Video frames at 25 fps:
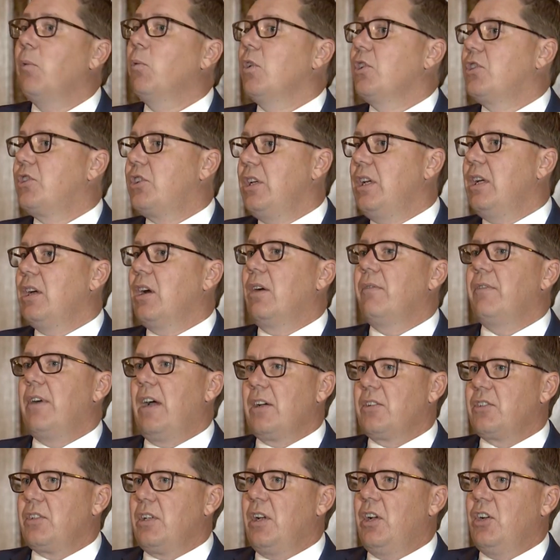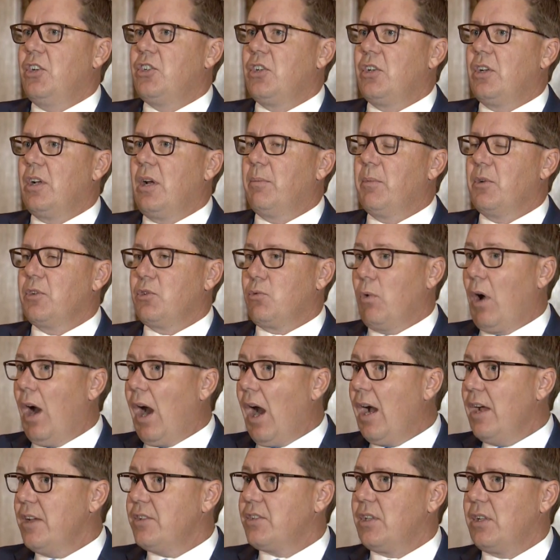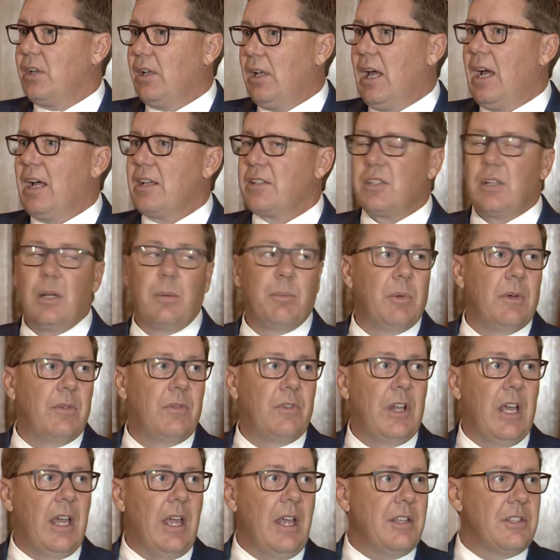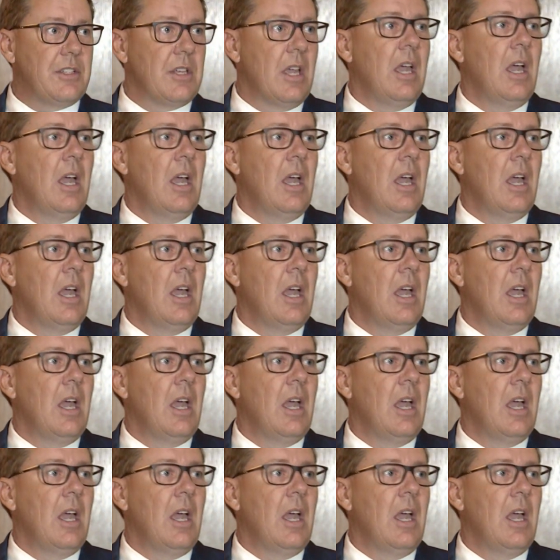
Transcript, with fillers: It has only been six days since the province announced a plan to